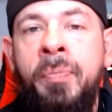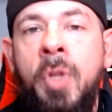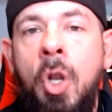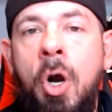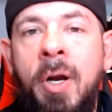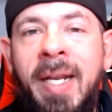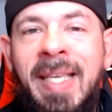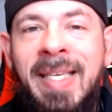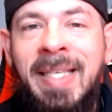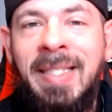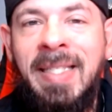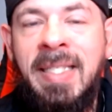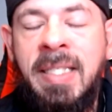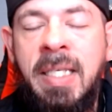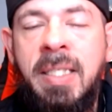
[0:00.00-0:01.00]
on a
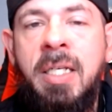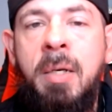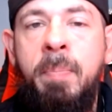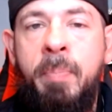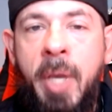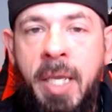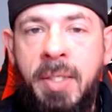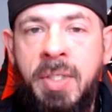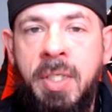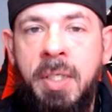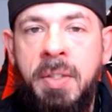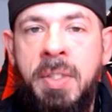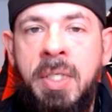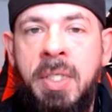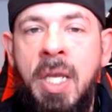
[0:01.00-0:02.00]
consistent
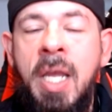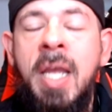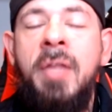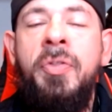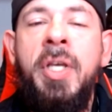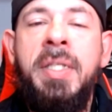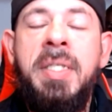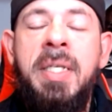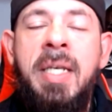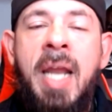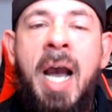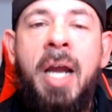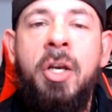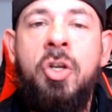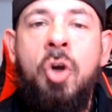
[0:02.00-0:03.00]
basis that's
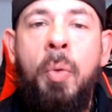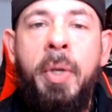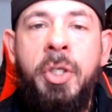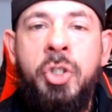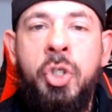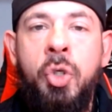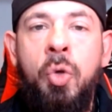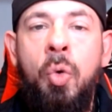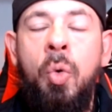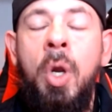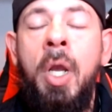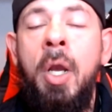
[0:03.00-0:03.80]
not going to